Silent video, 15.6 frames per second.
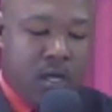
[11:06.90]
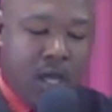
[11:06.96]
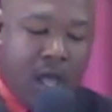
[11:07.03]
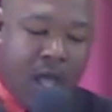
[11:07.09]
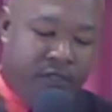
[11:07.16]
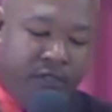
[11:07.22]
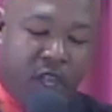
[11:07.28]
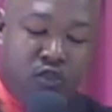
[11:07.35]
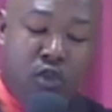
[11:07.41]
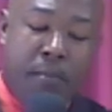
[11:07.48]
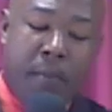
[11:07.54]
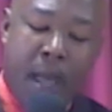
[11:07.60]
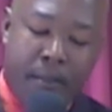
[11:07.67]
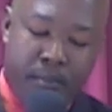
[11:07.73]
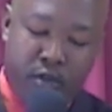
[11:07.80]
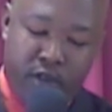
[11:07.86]
And then
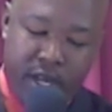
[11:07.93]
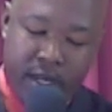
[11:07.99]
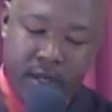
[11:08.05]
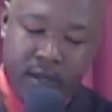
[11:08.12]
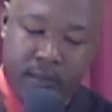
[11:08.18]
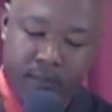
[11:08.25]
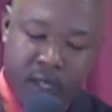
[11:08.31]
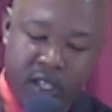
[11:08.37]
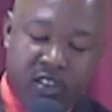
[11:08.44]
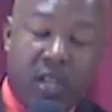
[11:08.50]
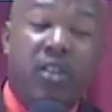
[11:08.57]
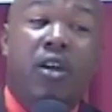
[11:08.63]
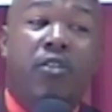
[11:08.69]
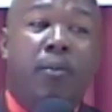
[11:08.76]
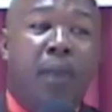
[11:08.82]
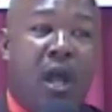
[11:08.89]
remembering is
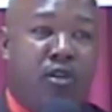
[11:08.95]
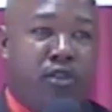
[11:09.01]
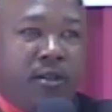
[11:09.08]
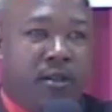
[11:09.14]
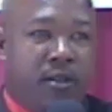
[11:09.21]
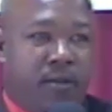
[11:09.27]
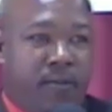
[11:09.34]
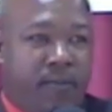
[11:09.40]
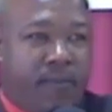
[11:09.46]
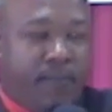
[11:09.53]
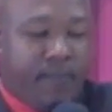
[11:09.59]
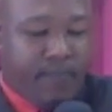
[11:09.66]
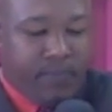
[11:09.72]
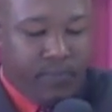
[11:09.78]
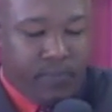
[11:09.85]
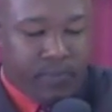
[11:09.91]
another barrier.
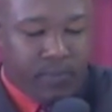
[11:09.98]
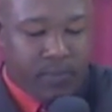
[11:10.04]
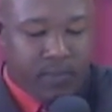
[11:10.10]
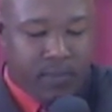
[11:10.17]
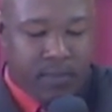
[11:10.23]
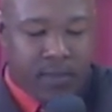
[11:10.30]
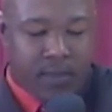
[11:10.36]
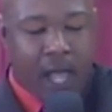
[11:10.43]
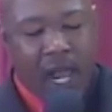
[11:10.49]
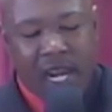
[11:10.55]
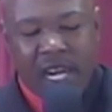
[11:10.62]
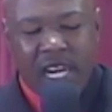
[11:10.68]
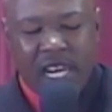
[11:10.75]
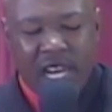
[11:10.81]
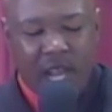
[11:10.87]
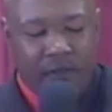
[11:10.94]
I'll
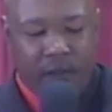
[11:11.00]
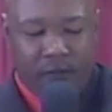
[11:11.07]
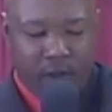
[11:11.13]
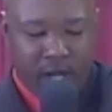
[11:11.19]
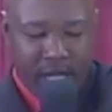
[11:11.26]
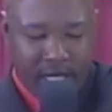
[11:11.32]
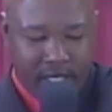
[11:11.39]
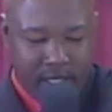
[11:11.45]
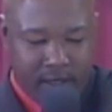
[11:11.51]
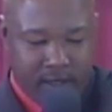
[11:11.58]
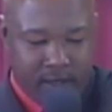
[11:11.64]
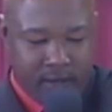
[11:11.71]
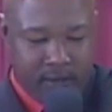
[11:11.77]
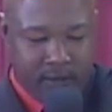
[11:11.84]
never forget it.